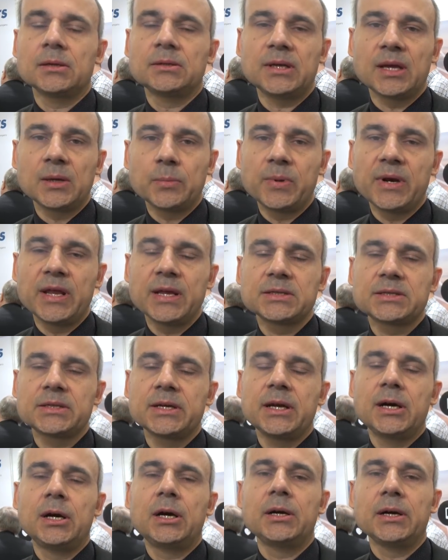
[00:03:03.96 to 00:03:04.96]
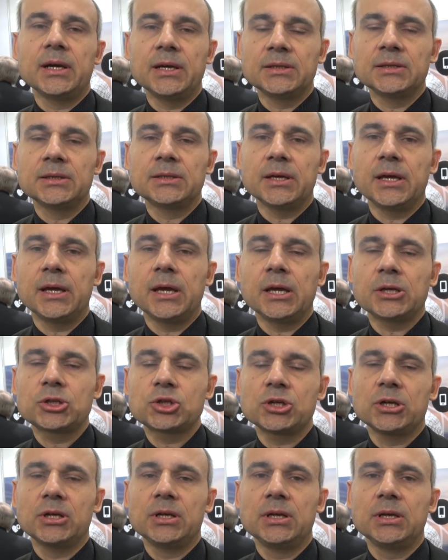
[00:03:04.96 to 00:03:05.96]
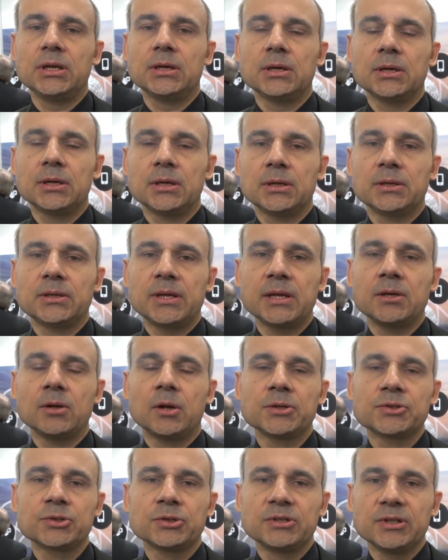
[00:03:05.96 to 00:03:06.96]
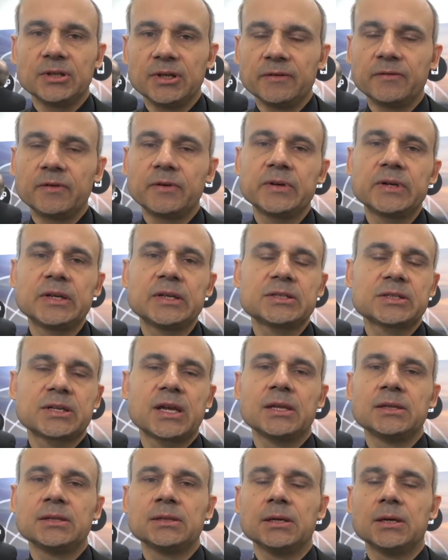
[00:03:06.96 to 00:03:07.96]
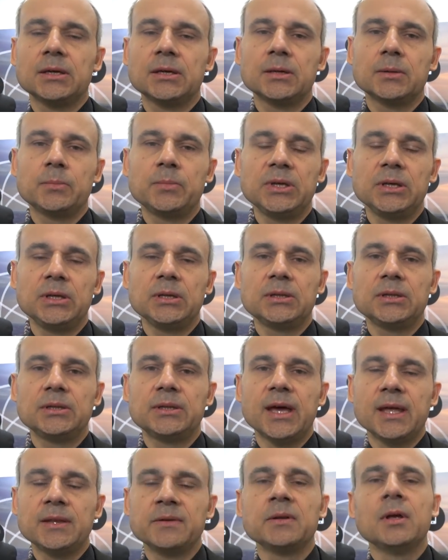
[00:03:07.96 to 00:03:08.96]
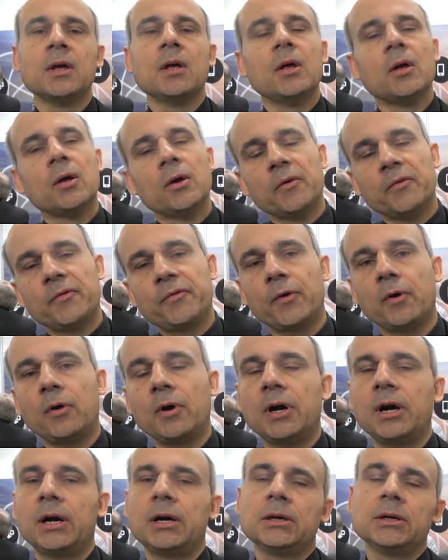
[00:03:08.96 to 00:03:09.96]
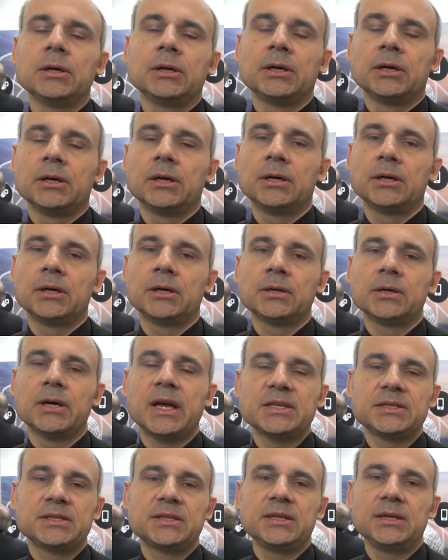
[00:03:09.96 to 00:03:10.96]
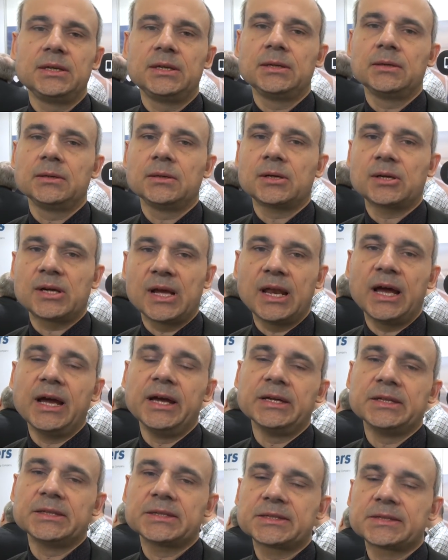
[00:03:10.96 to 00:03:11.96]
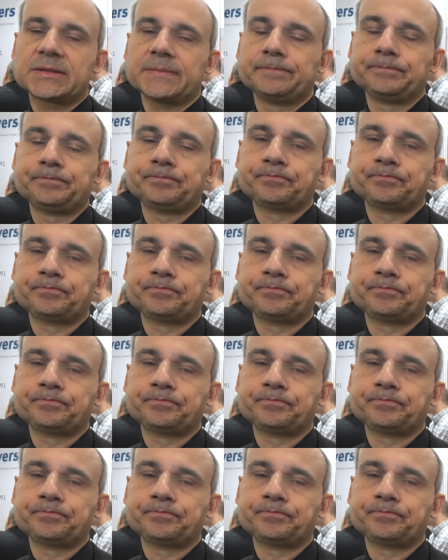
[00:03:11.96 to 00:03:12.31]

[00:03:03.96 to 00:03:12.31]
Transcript: take place there and actually then also deliveries can be done for ST clients.